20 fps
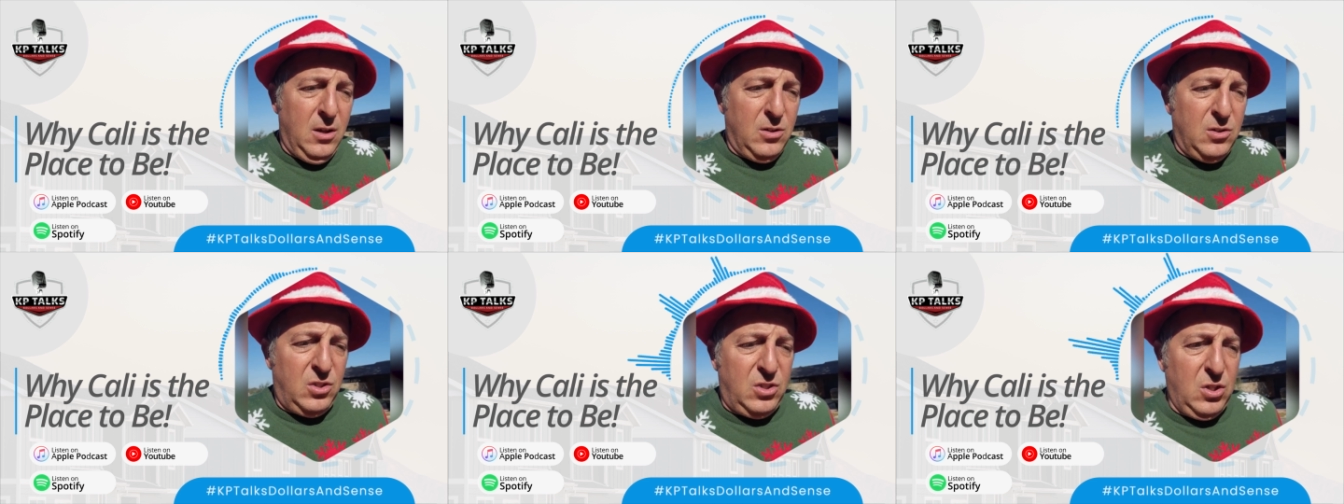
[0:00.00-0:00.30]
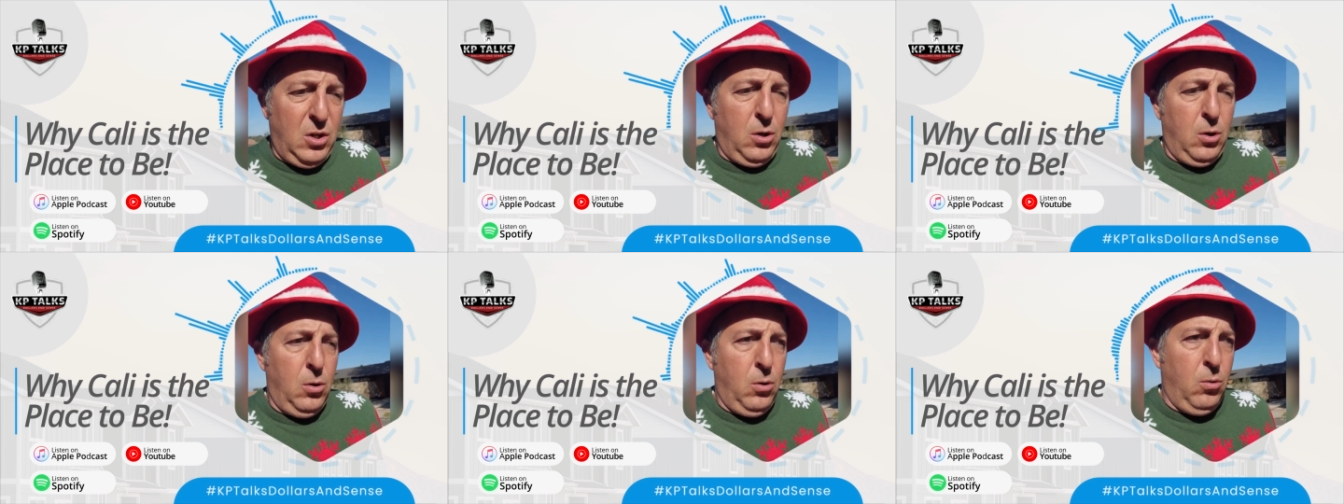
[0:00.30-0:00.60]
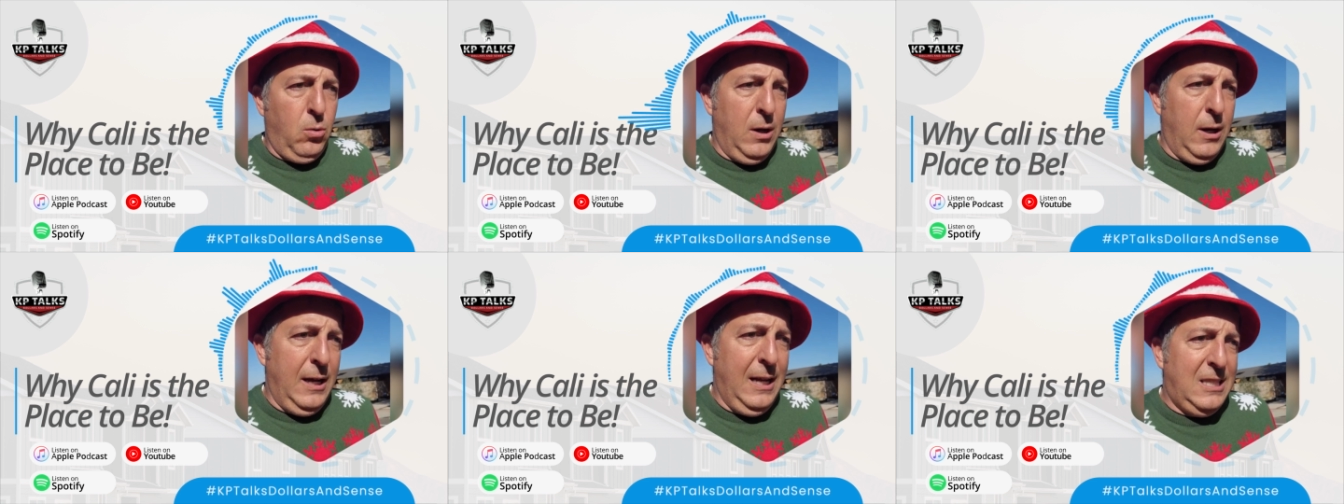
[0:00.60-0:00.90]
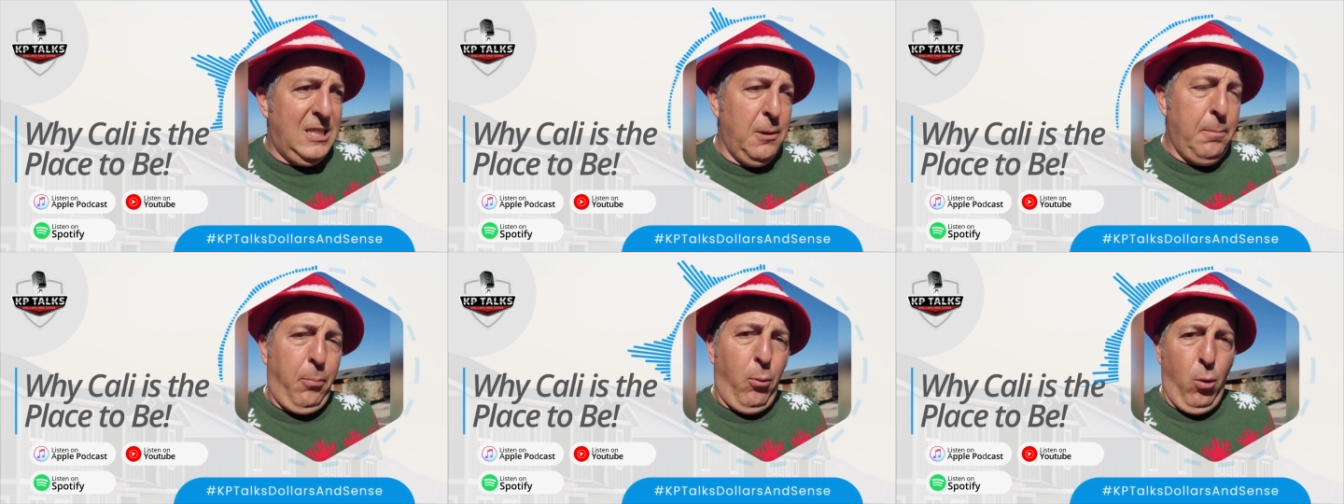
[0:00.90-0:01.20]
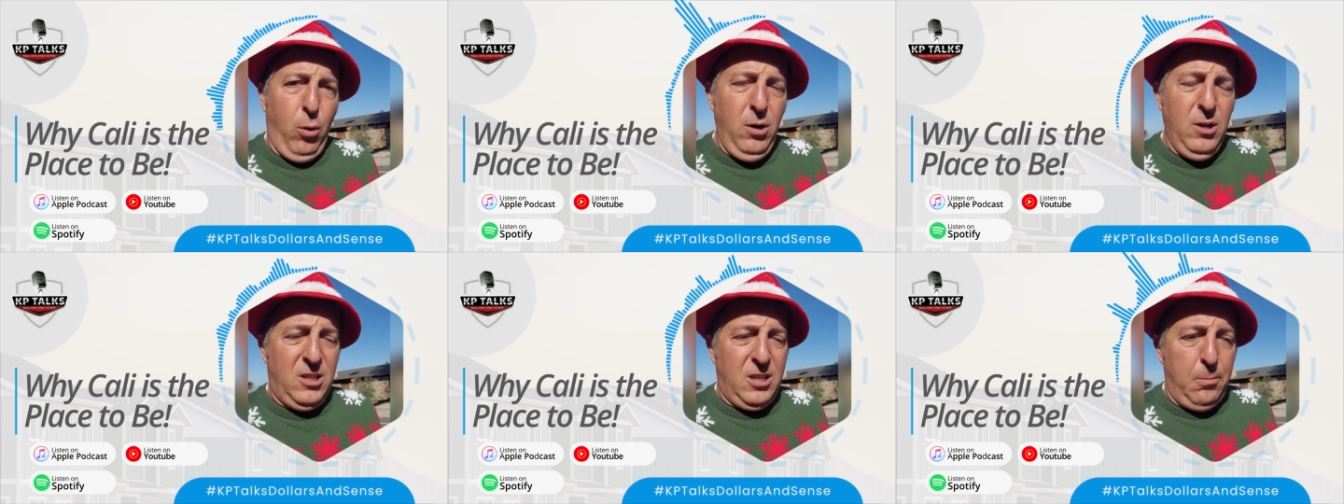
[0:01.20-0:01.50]
So uh, it's
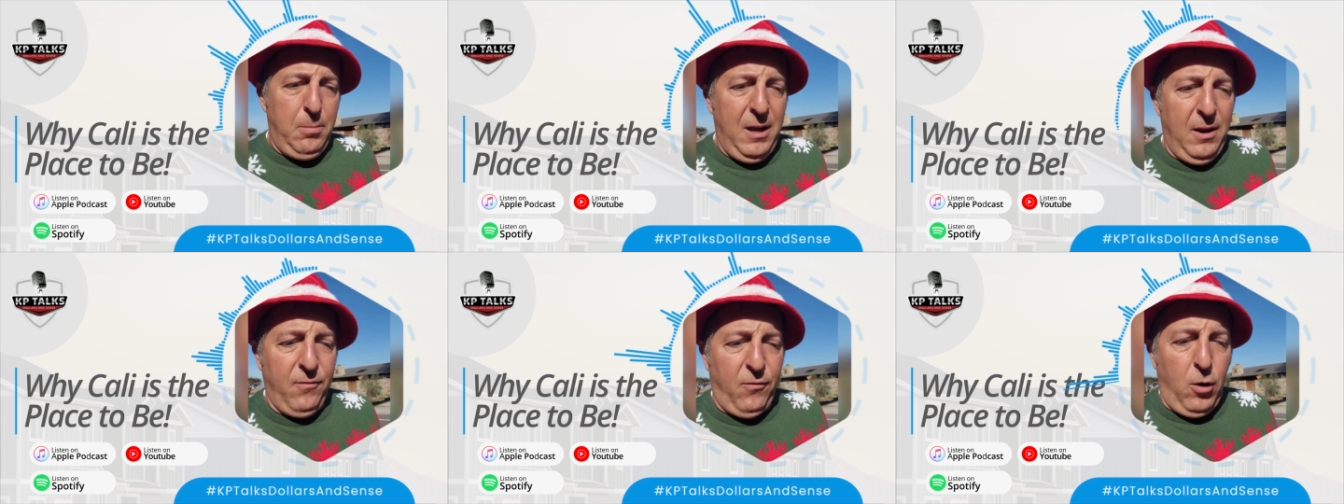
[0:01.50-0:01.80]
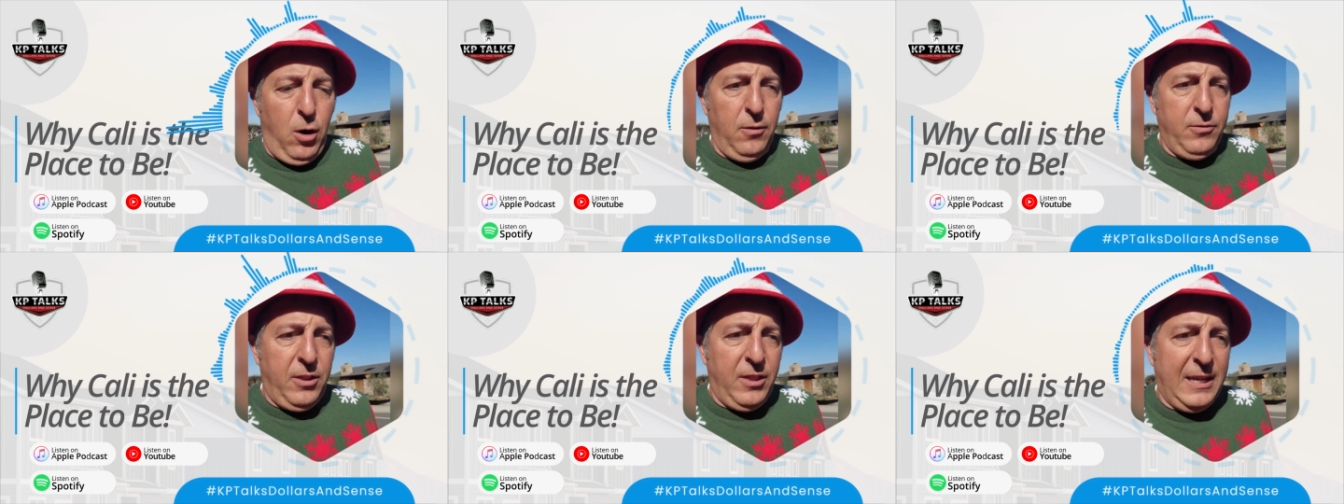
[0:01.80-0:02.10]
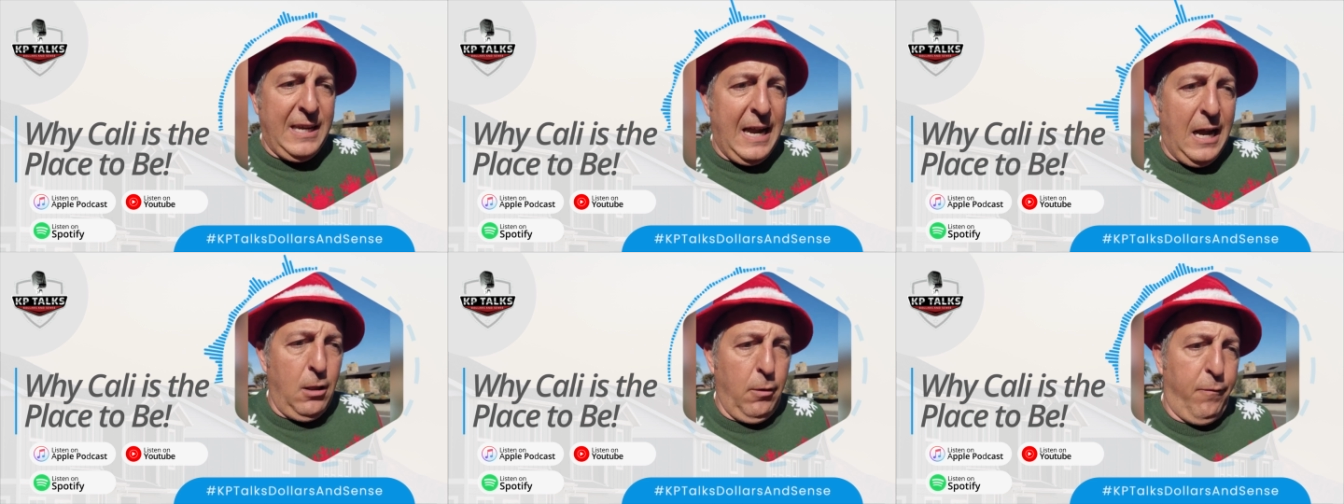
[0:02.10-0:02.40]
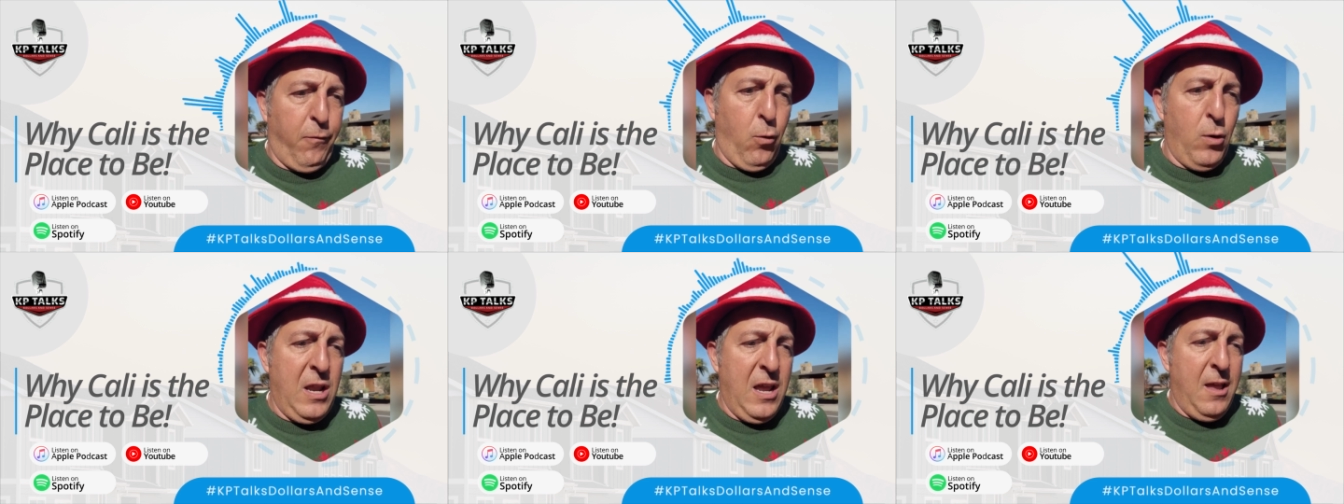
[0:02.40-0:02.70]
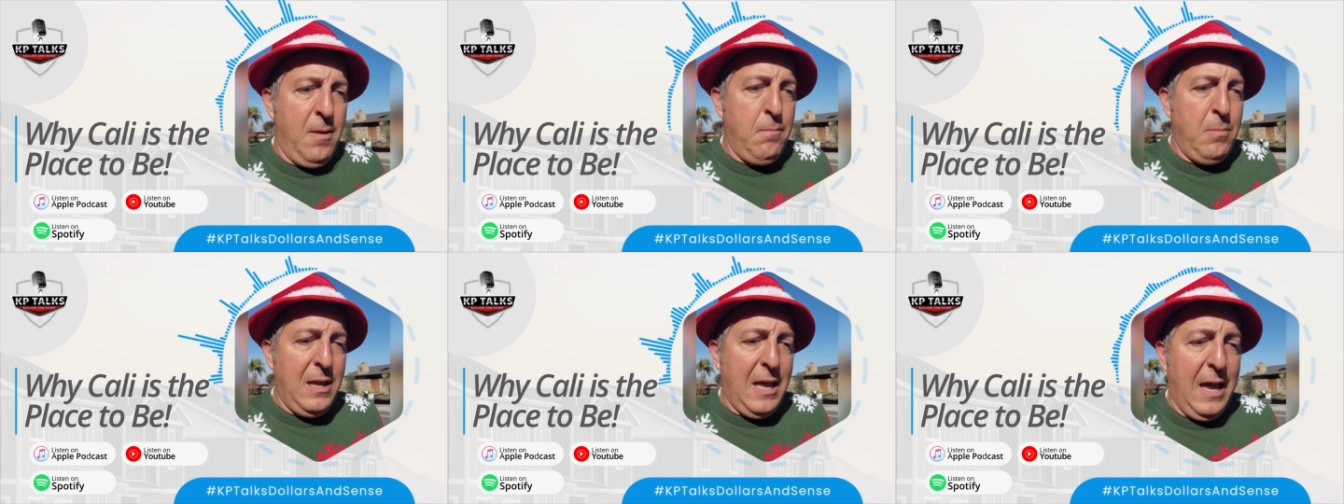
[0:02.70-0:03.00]
important to be involved in the California
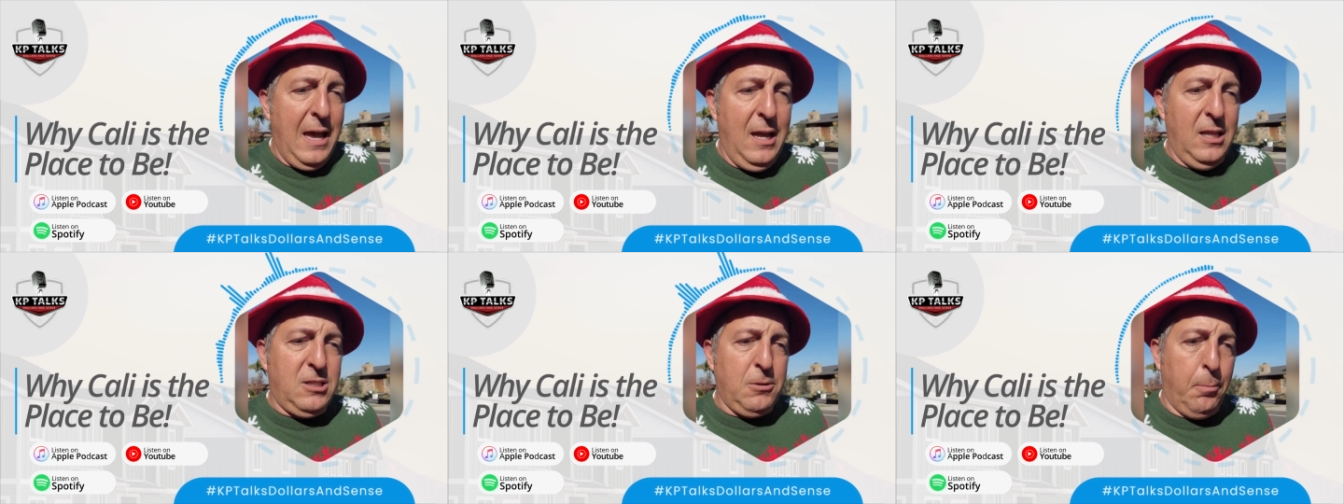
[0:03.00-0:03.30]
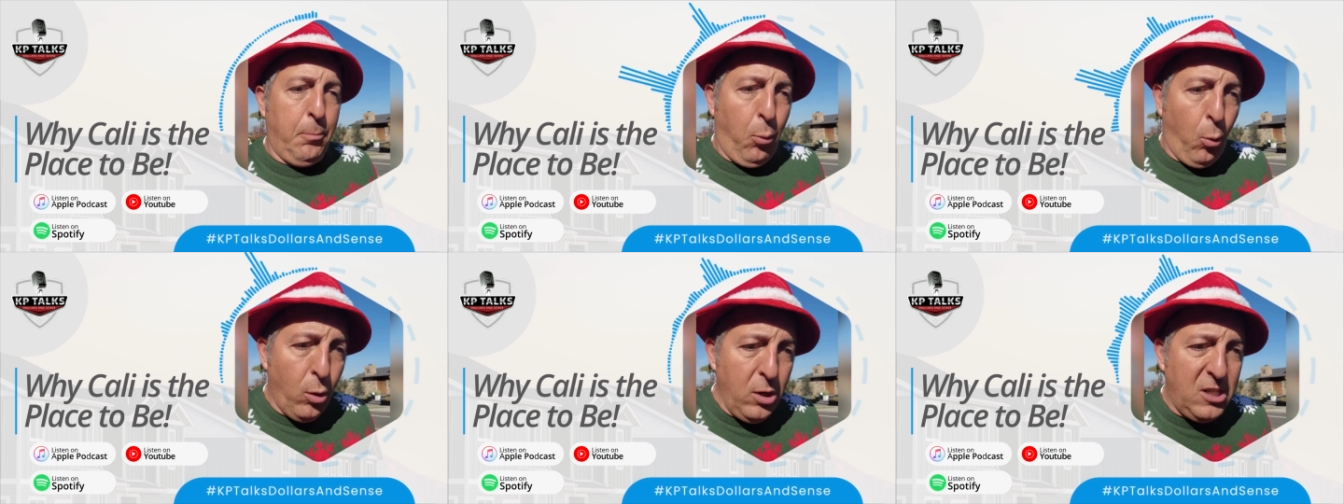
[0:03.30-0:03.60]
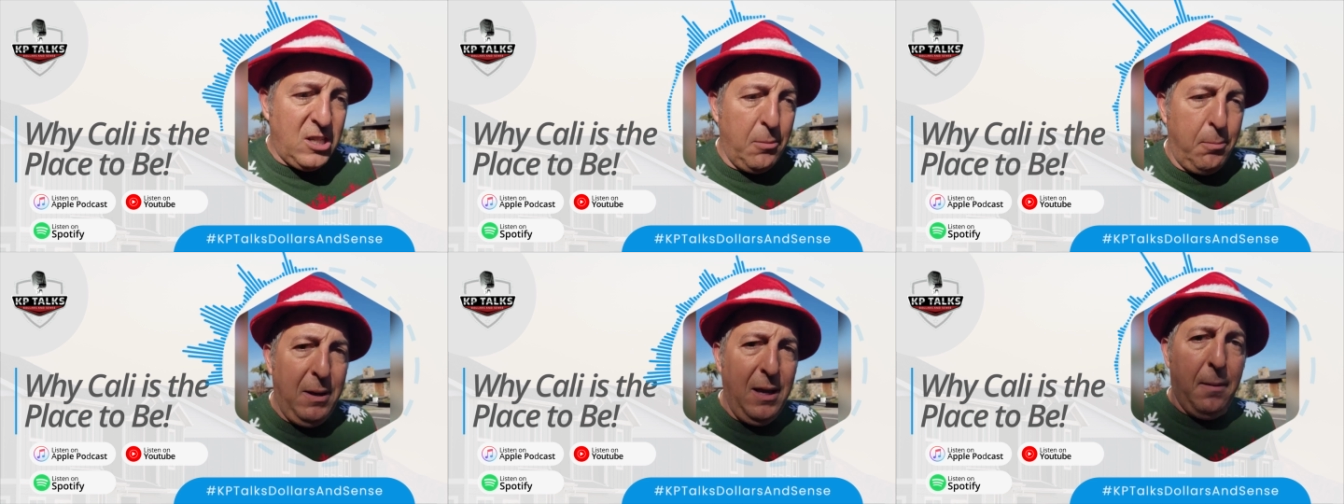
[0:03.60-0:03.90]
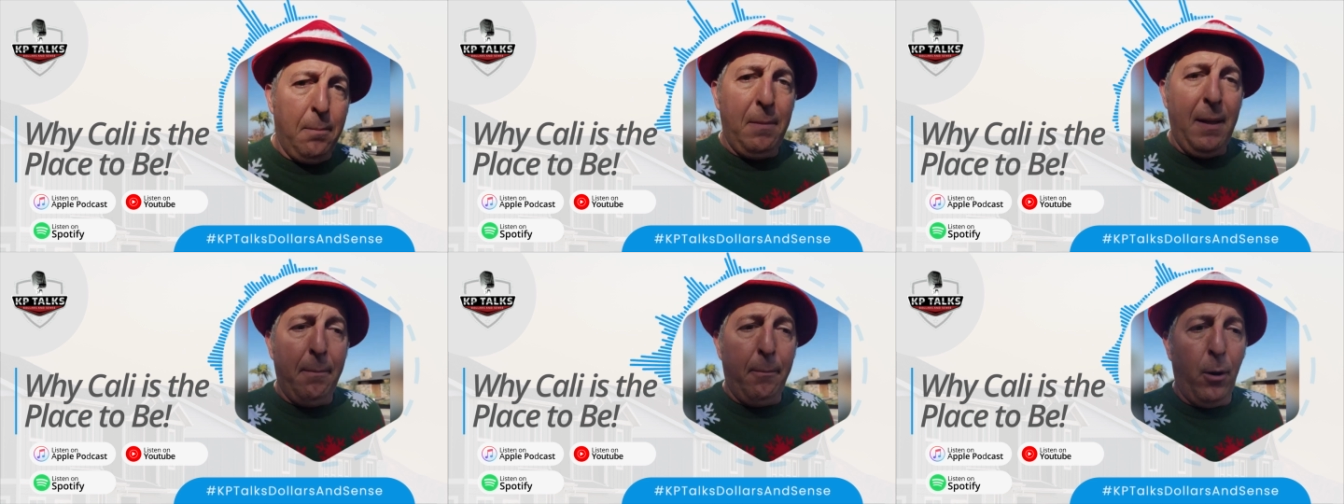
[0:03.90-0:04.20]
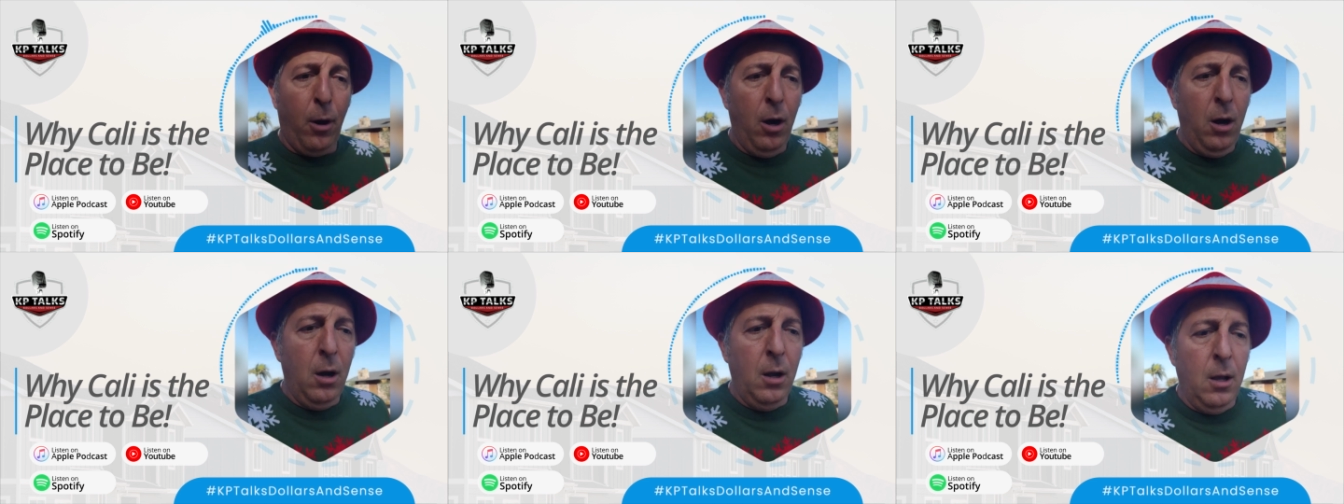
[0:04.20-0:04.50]
MBA. It's important to be a
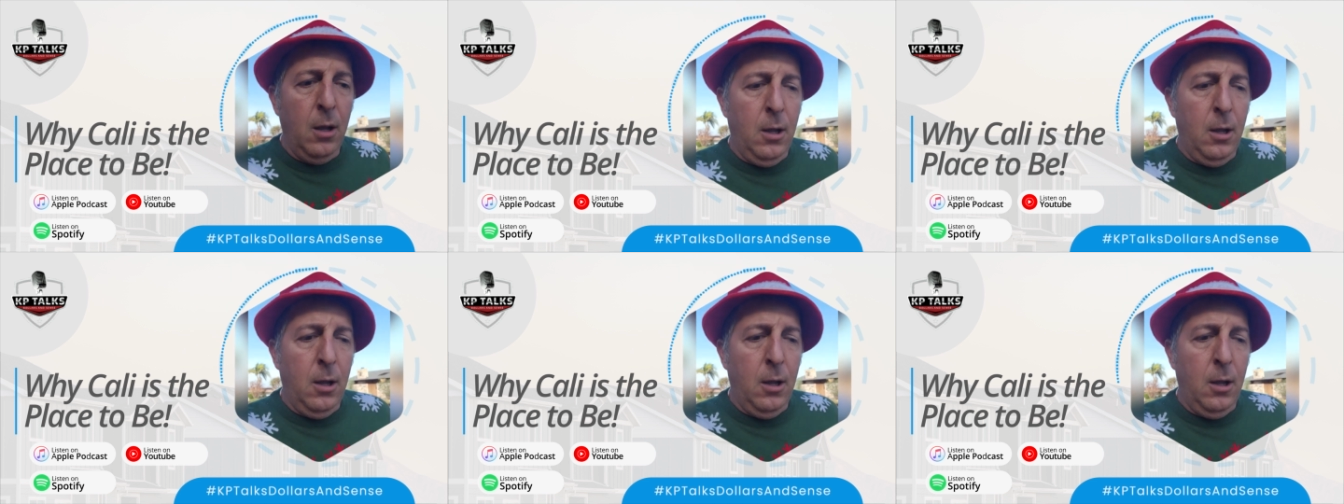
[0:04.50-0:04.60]
member,